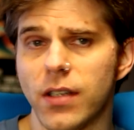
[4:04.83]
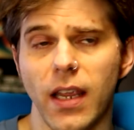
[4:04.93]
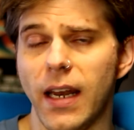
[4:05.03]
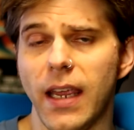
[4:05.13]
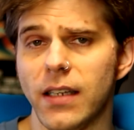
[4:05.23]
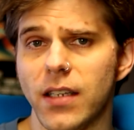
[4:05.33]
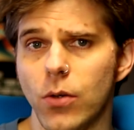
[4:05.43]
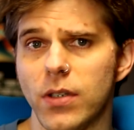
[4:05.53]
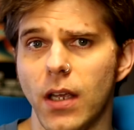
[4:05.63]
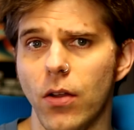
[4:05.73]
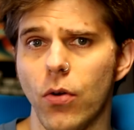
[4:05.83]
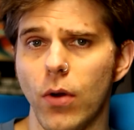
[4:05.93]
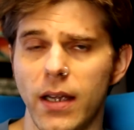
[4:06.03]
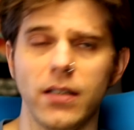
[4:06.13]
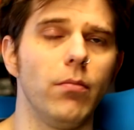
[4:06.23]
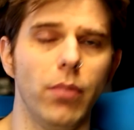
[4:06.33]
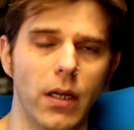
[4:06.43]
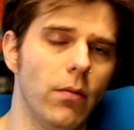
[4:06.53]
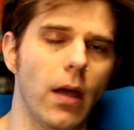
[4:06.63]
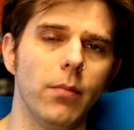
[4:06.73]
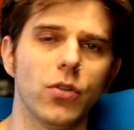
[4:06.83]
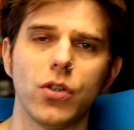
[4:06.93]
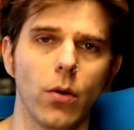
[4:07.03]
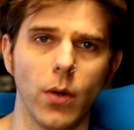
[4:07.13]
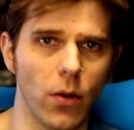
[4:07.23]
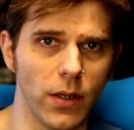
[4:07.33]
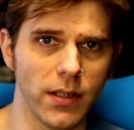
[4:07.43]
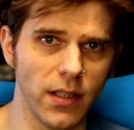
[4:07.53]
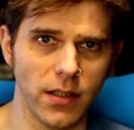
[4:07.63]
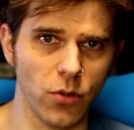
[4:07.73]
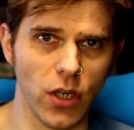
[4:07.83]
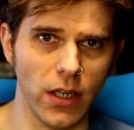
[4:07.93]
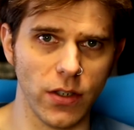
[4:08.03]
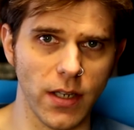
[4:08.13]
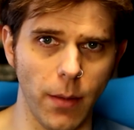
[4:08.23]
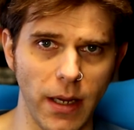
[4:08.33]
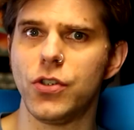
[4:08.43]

Again, I can't say what's on the horizon, but I'm sure we're going to see some changes coming.